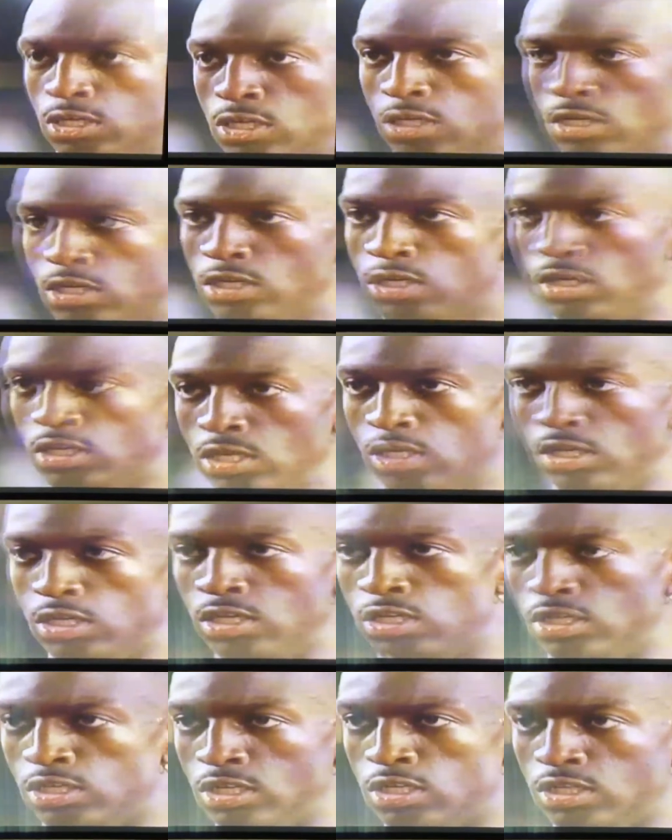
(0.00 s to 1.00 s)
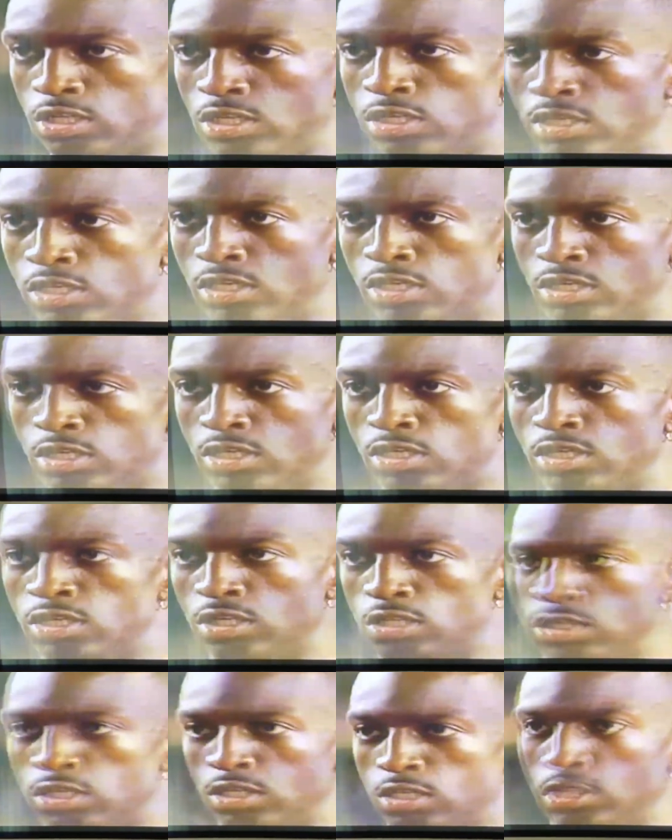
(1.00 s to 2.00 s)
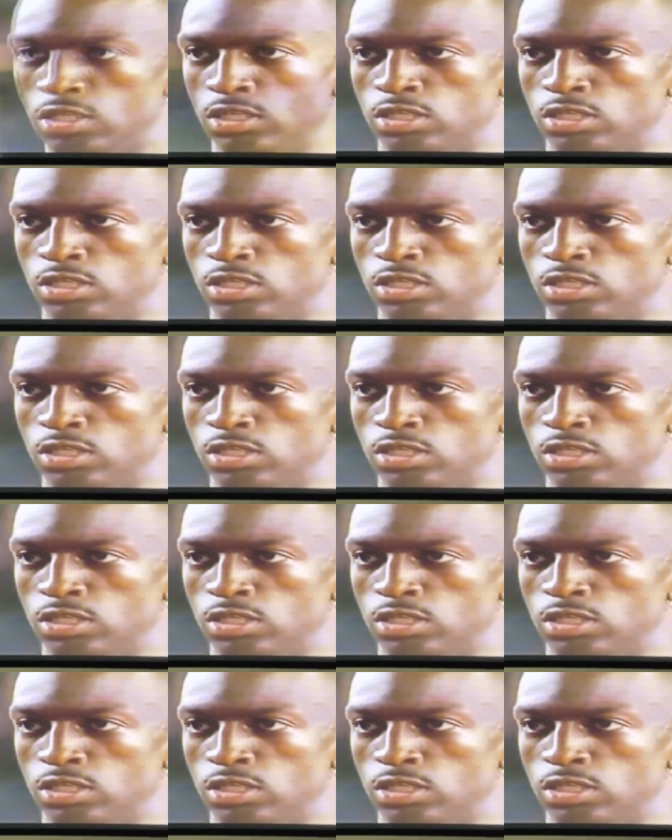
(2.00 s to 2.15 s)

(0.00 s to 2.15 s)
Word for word: People predict, they assume.